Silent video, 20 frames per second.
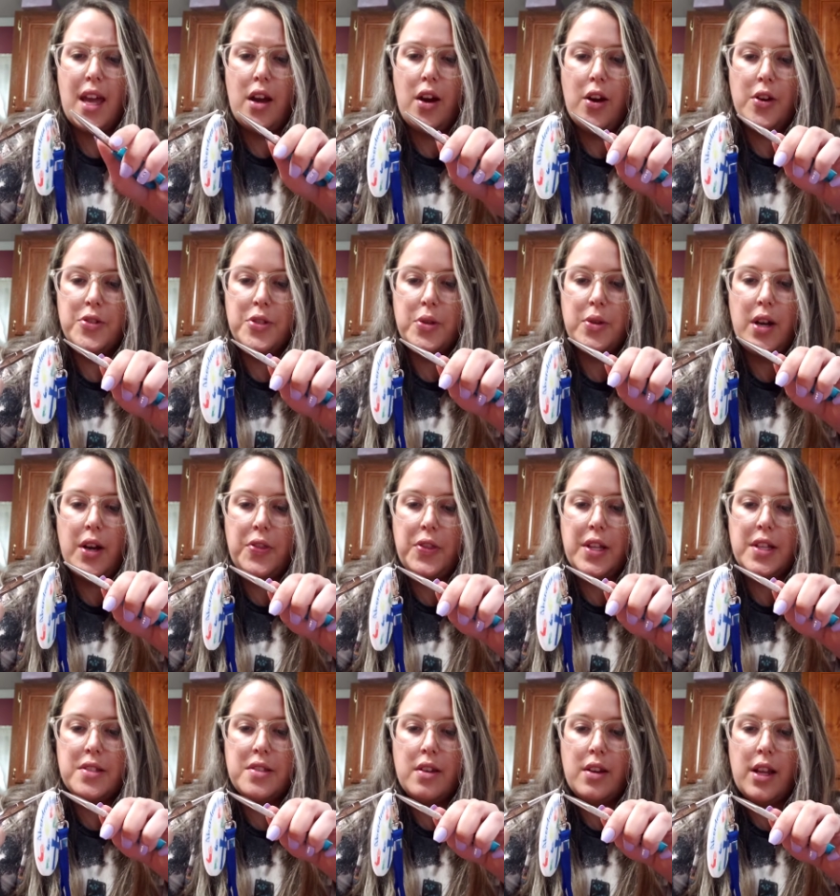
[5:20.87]
I also got
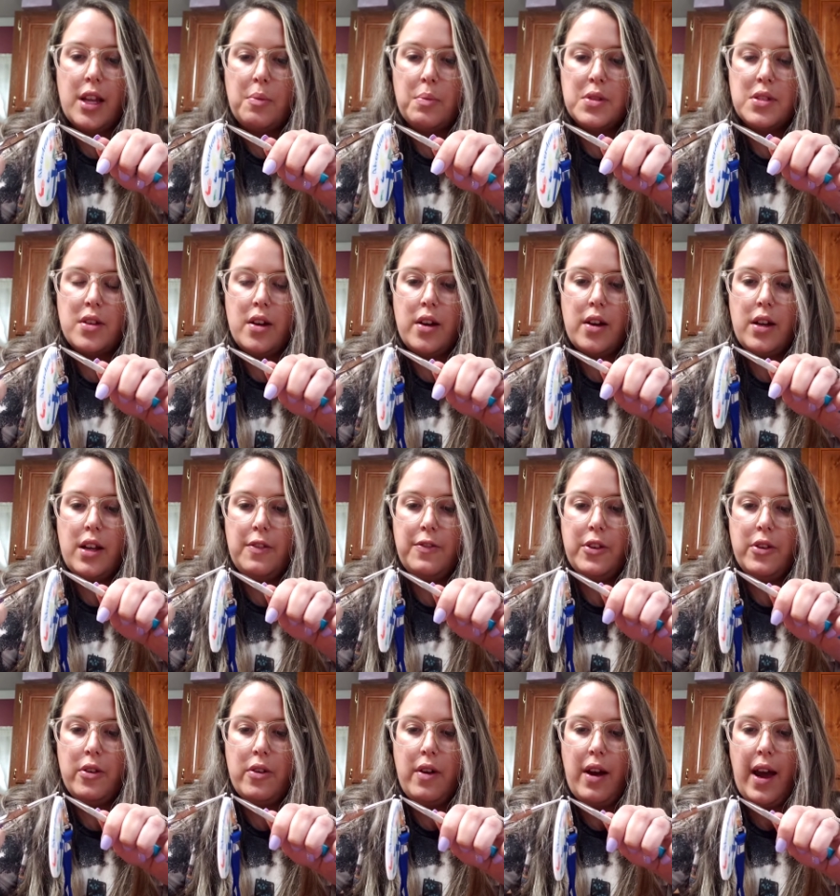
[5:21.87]
these on Amazon. If
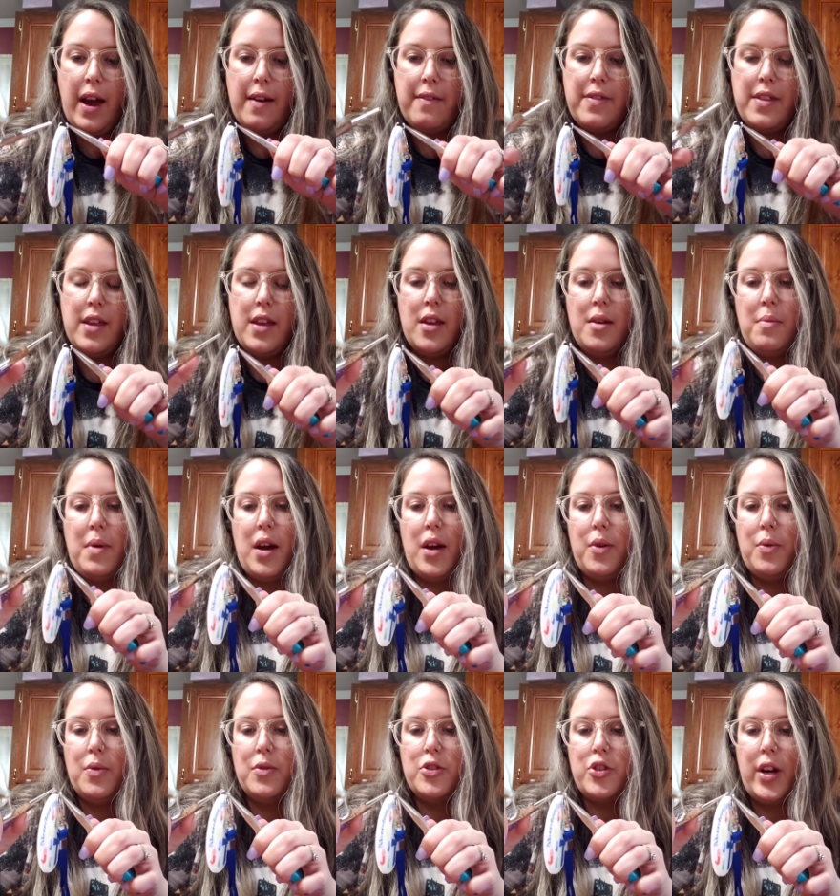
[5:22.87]
you don't have them,
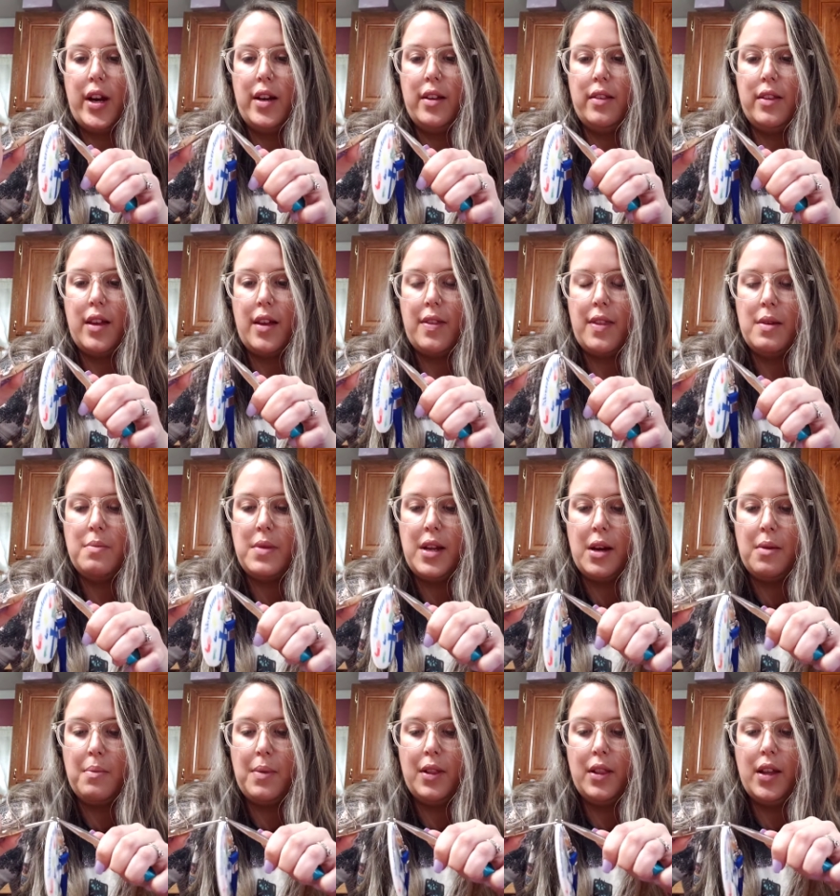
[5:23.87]
I will try to link them
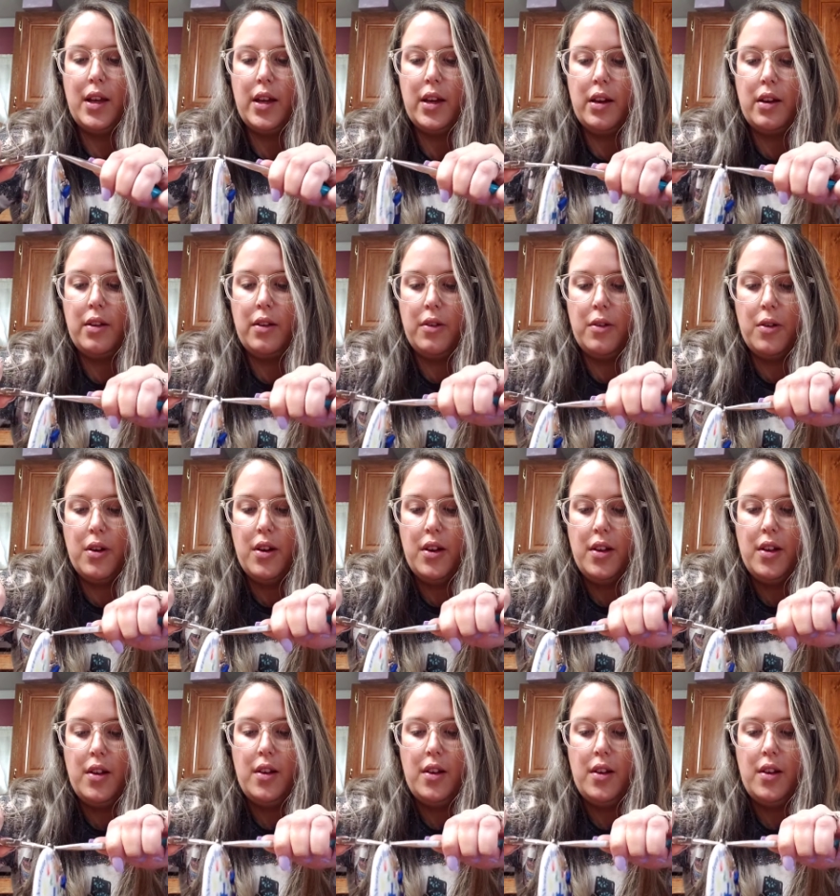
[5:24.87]
down below.